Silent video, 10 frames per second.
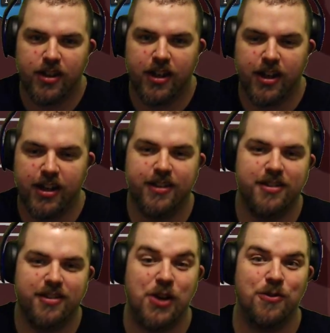Uh, this
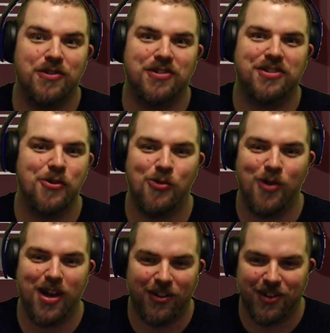is going so
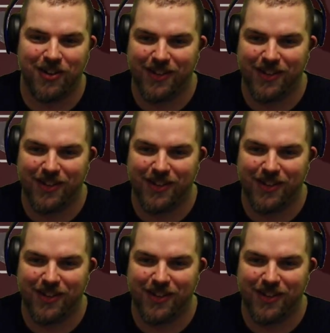well.